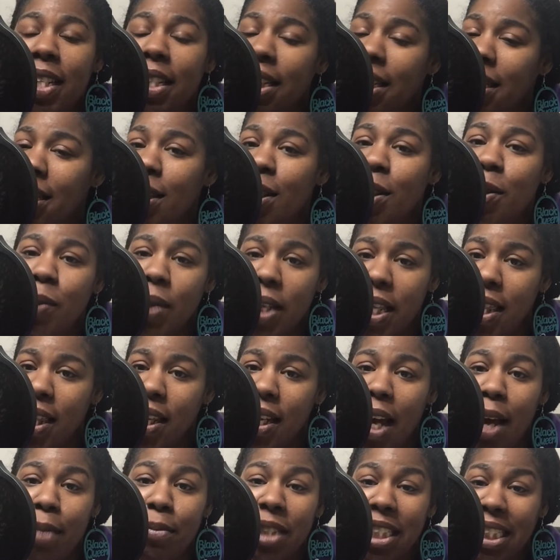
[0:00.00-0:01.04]
deal with
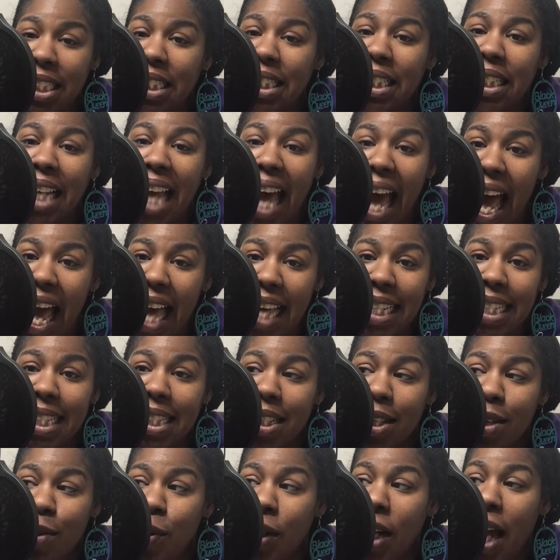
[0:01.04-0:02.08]
it. I'm just
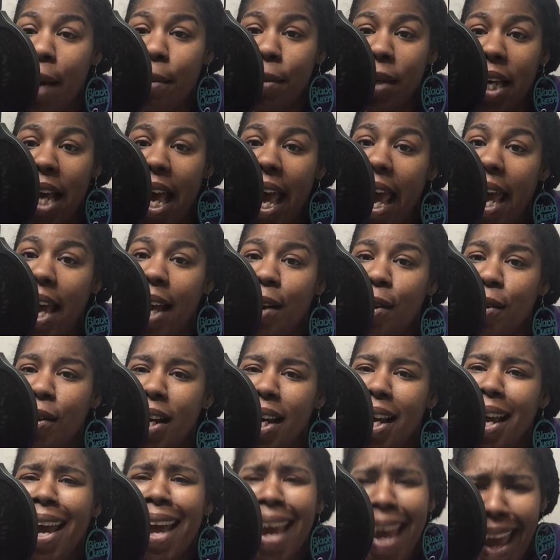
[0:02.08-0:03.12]
not. Would I be
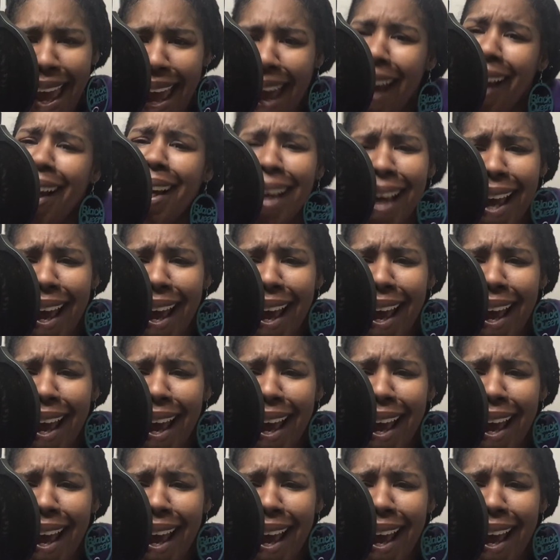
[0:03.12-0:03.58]
angry? Heck